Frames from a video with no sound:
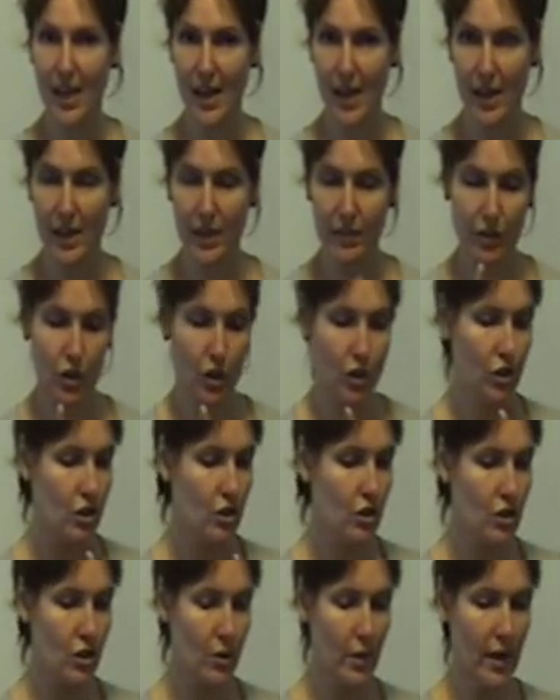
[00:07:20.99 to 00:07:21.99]
And if you
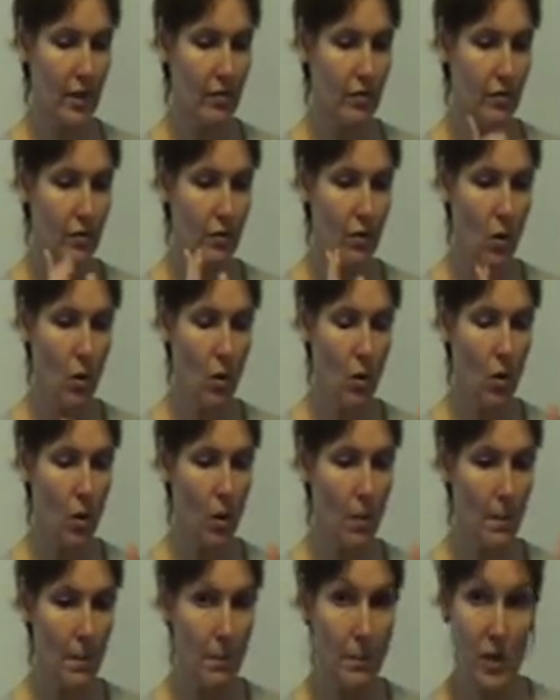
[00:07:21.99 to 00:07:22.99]
can do it for
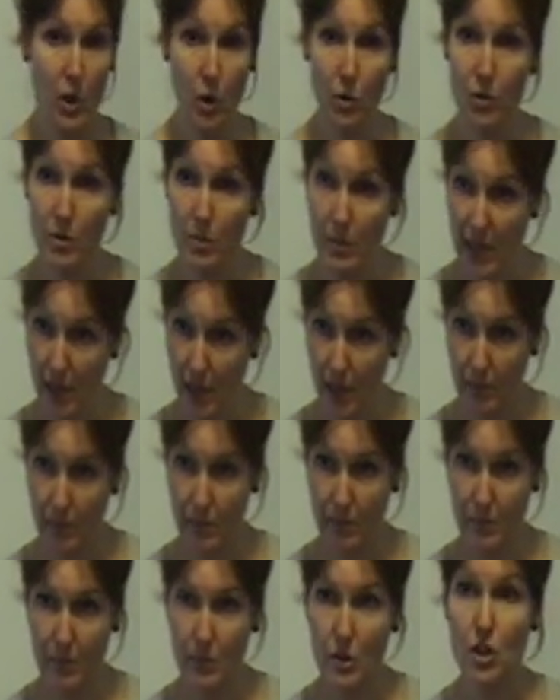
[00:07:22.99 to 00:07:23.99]
beyond a minute,
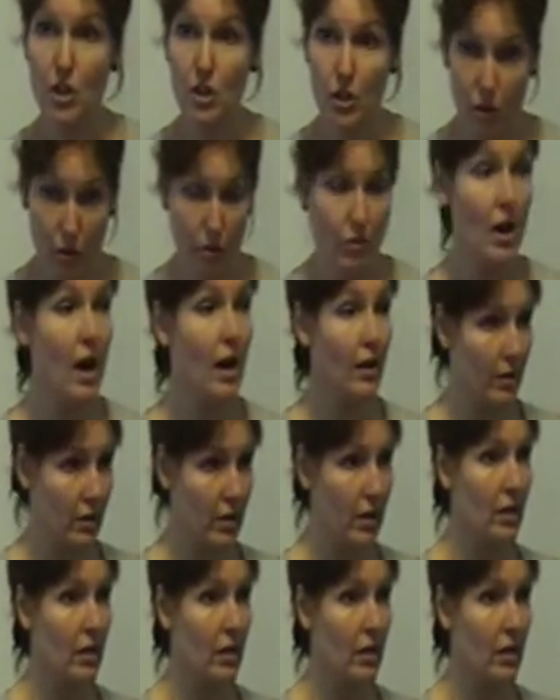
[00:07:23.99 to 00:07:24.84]
you can